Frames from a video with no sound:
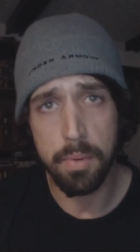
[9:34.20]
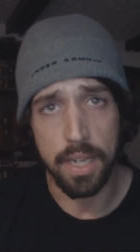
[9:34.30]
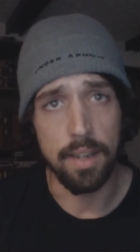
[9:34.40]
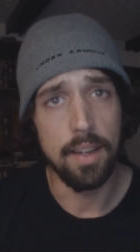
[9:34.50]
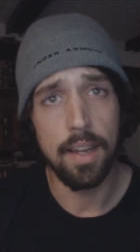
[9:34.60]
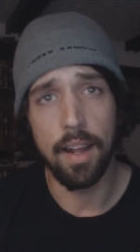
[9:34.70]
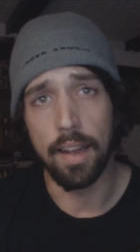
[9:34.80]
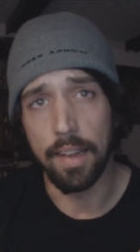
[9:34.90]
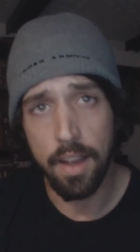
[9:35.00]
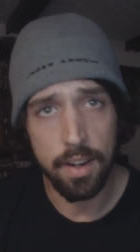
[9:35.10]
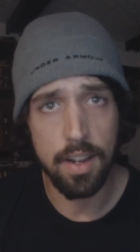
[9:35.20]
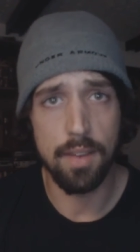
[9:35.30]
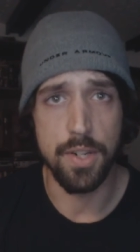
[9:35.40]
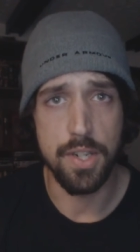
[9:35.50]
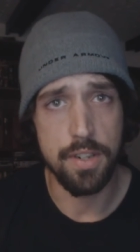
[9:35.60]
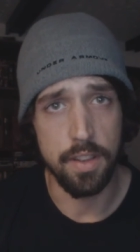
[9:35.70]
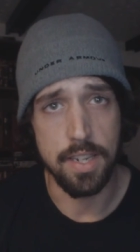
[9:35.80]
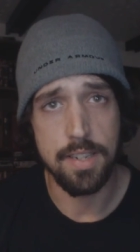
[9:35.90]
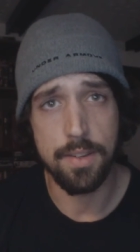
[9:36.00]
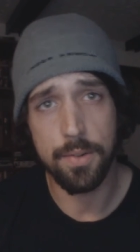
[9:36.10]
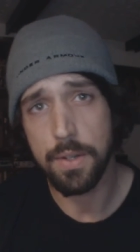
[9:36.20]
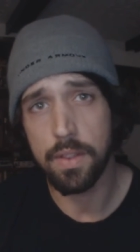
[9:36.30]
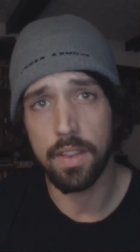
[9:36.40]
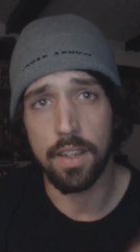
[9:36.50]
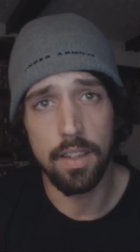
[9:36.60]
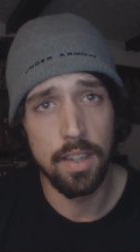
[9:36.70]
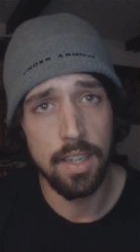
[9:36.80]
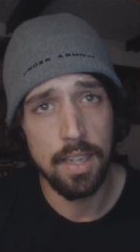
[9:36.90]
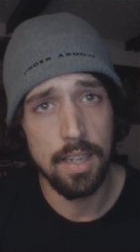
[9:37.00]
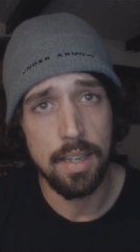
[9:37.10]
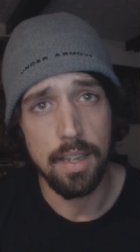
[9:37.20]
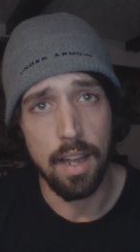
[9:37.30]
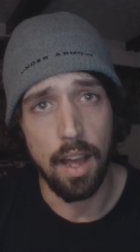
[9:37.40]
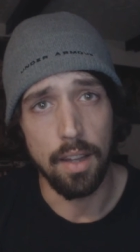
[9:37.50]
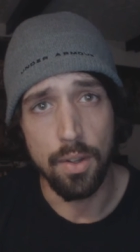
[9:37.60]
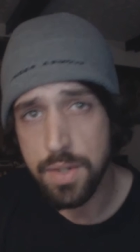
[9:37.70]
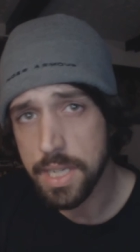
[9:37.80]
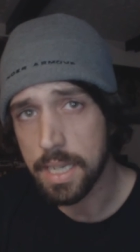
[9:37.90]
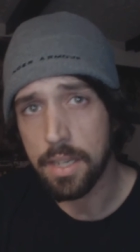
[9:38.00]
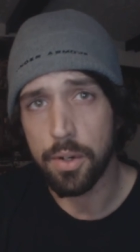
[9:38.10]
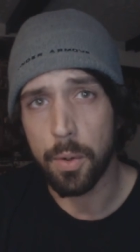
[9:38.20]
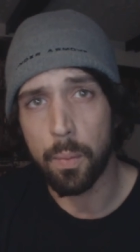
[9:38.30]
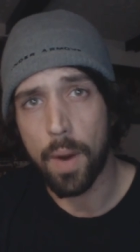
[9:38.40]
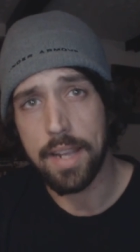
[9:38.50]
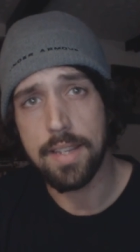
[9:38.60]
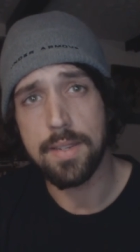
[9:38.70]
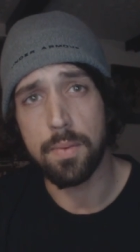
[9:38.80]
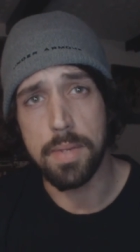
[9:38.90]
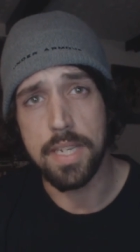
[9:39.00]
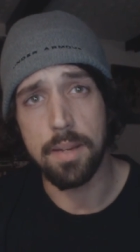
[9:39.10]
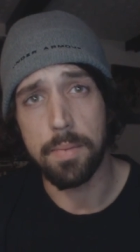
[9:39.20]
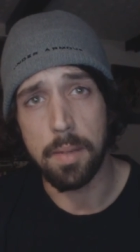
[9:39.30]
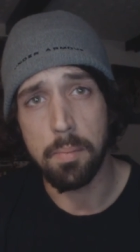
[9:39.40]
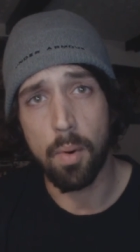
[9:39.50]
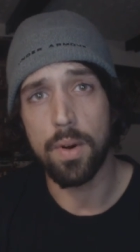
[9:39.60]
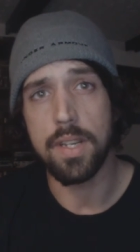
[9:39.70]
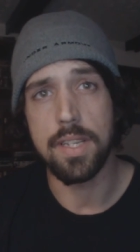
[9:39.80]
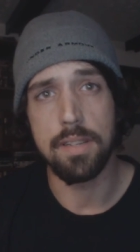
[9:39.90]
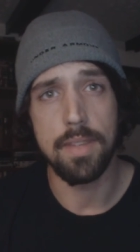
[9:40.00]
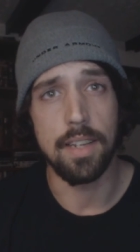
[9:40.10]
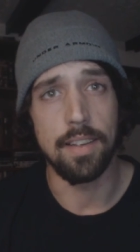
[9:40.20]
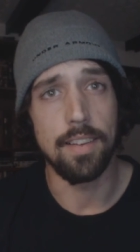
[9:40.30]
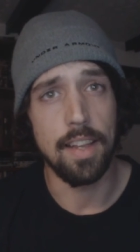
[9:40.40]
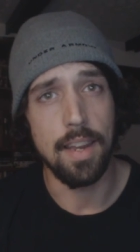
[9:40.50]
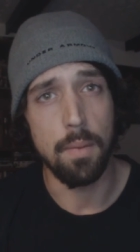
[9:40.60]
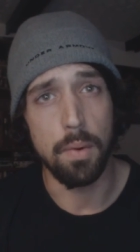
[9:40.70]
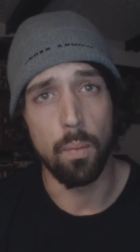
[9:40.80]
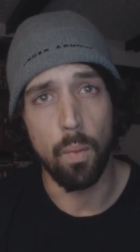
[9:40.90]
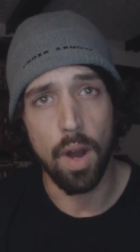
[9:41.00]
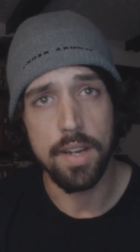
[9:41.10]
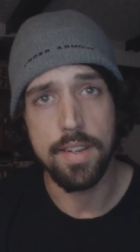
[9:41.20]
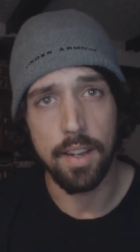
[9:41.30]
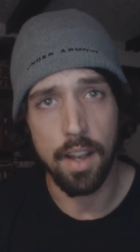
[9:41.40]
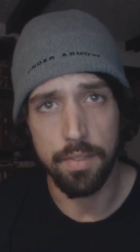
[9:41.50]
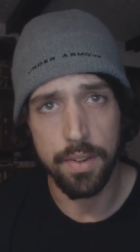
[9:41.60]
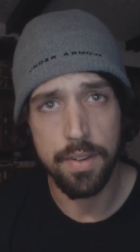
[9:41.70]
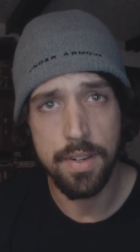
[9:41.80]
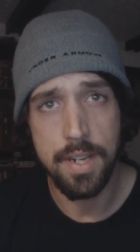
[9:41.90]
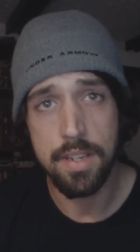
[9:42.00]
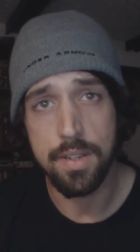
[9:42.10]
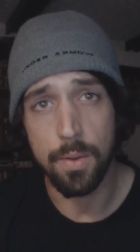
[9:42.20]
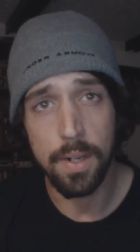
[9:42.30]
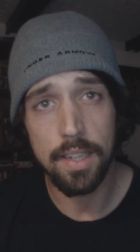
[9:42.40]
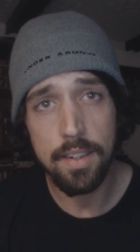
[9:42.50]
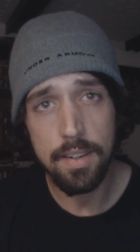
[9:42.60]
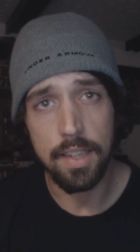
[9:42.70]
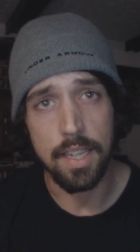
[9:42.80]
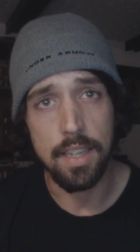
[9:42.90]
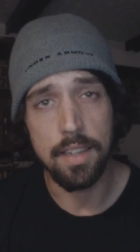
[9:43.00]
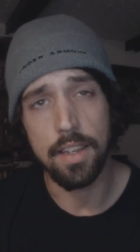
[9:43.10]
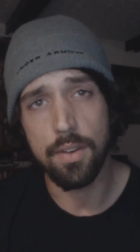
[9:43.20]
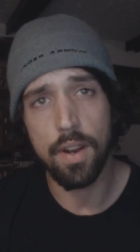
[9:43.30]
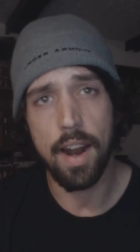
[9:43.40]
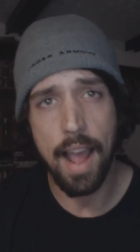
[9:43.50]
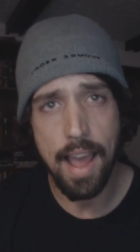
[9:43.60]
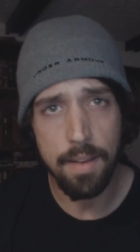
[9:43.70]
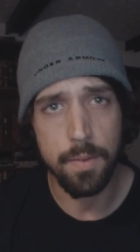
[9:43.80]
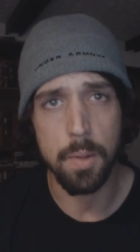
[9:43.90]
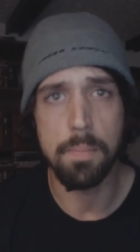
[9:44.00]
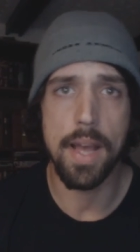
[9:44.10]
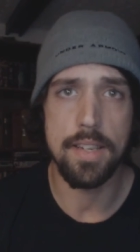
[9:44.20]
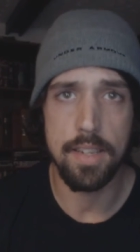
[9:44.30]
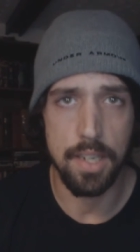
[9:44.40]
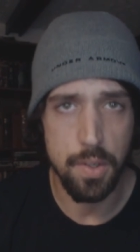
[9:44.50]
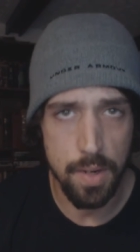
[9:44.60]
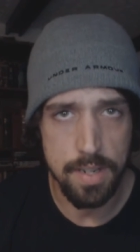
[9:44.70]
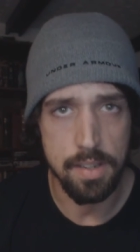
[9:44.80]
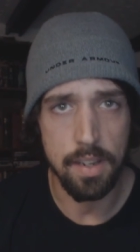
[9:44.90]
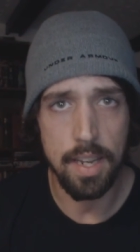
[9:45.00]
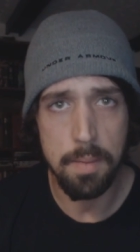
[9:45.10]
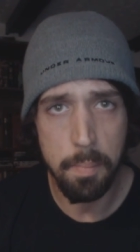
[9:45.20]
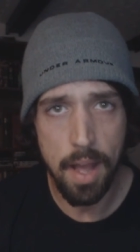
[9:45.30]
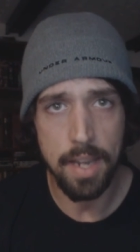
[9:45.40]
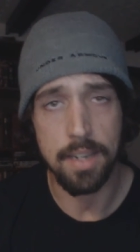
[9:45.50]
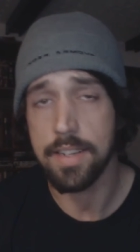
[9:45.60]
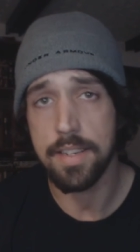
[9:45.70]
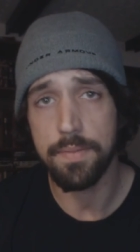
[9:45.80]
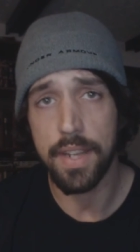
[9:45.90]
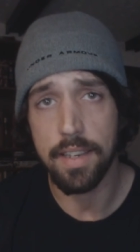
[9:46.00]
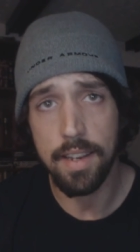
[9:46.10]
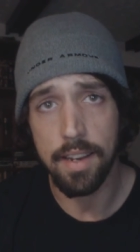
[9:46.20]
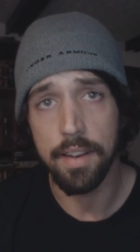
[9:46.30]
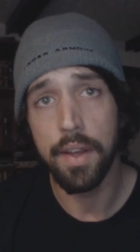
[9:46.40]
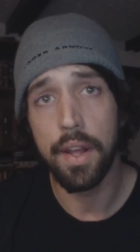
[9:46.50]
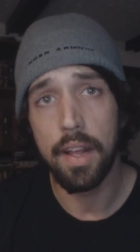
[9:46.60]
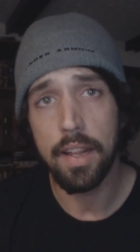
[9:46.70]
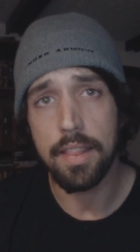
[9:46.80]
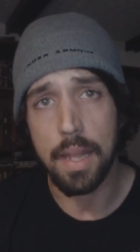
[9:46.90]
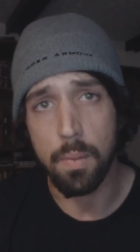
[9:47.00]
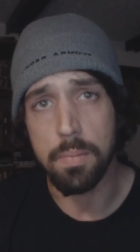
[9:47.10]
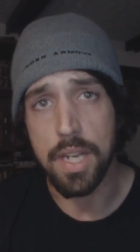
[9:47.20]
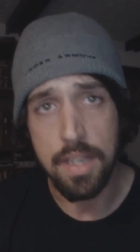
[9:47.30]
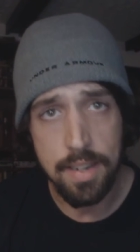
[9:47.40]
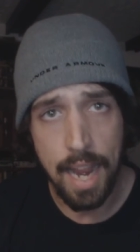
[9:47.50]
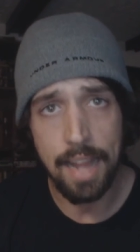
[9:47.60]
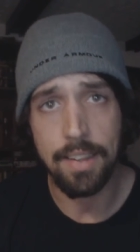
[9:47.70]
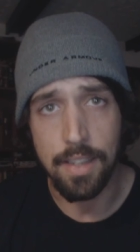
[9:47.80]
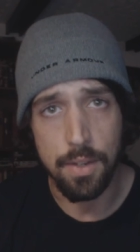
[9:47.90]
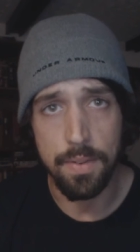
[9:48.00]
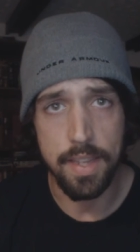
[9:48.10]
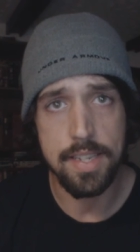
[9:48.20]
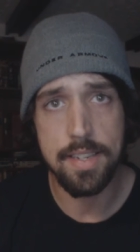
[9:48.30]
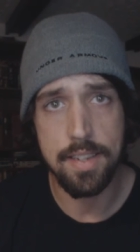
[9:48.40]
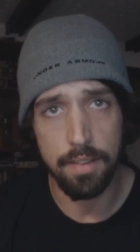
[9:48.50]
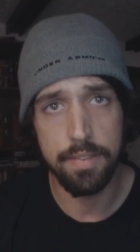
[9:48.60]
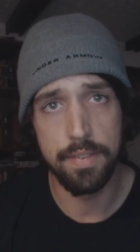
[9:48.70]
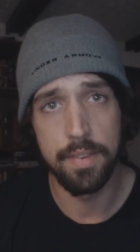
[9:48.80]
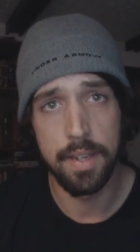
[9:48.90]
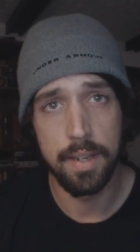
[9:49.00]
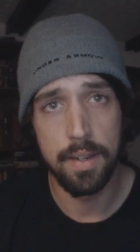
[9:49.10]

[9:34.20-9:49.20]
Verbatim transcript: putting a lot of coverage to this. Don't you think uh, losing your rights would be something important, something that they would want to cover. So clearly, they do not have your best interests in mind, because if they did, they would be telling you this stuff.